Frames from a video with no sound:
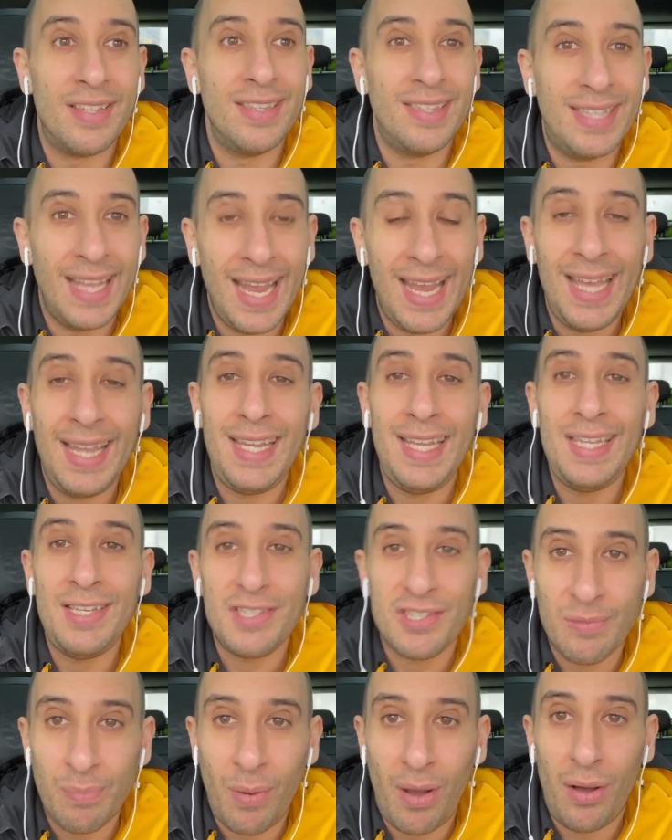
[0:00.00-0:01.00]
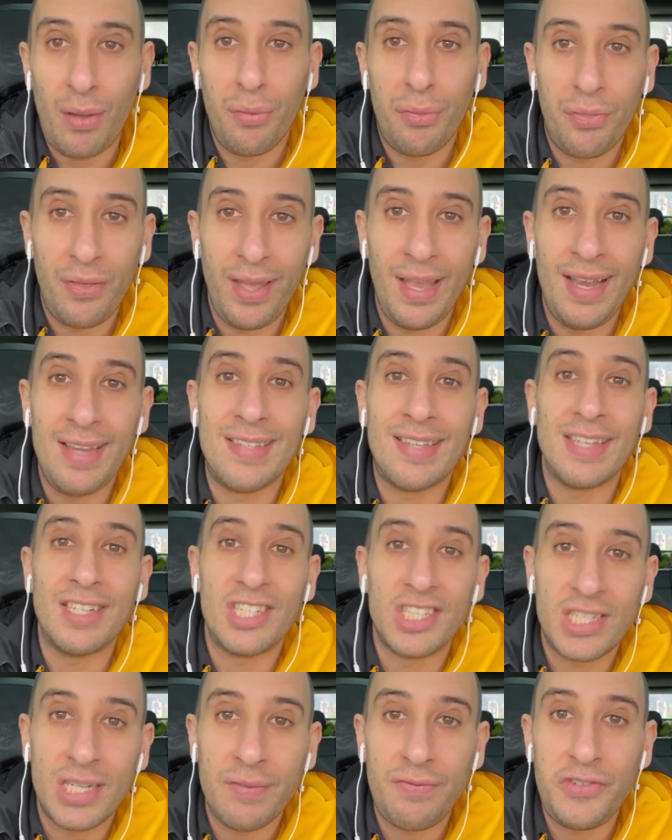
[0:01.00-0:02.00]
the daily small things that
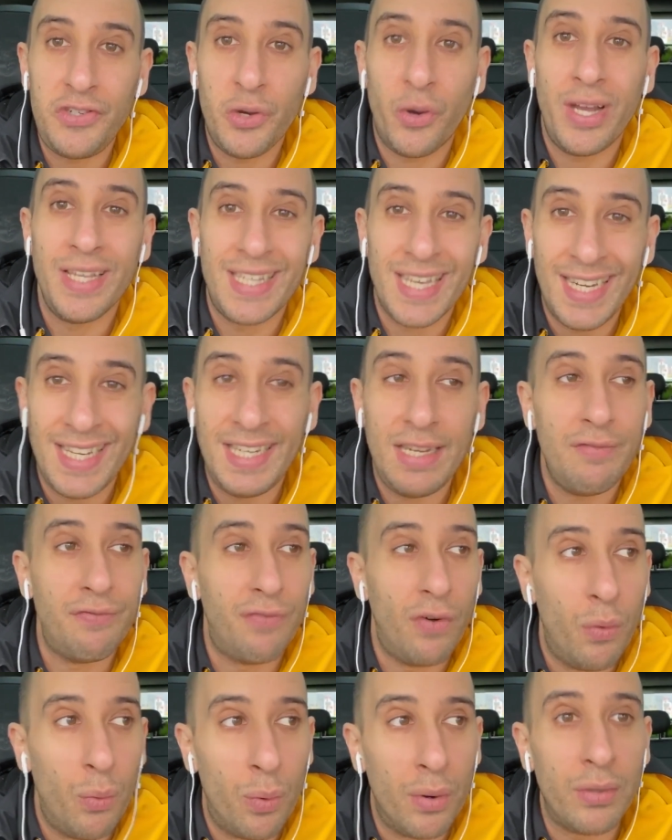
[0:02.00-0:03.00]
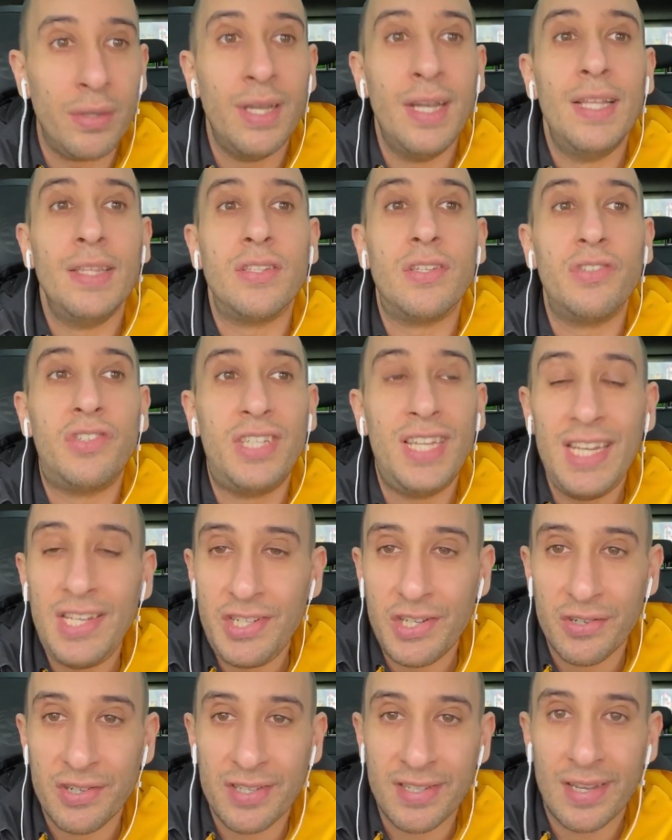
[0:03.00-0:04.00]
shift your identity forward to
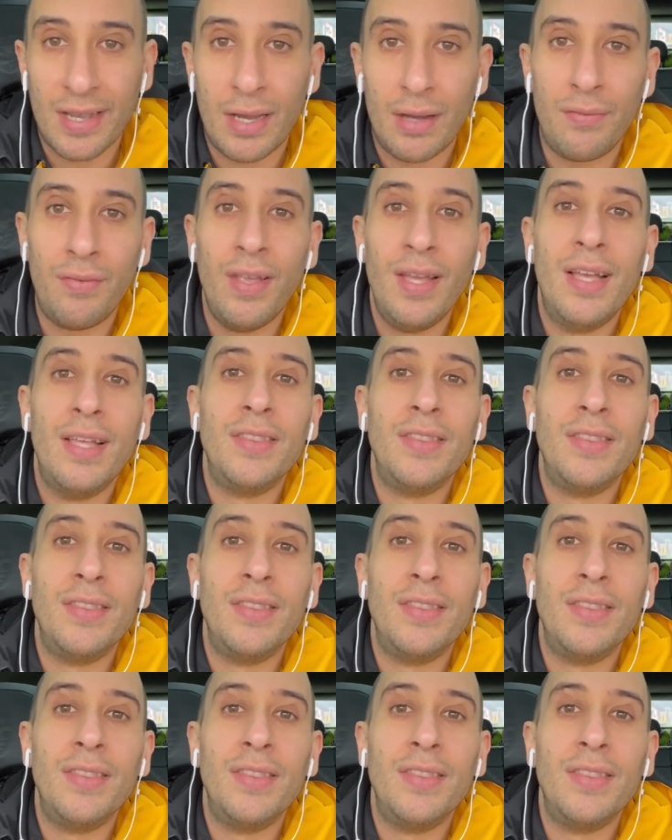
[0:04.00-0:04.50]
teach yourself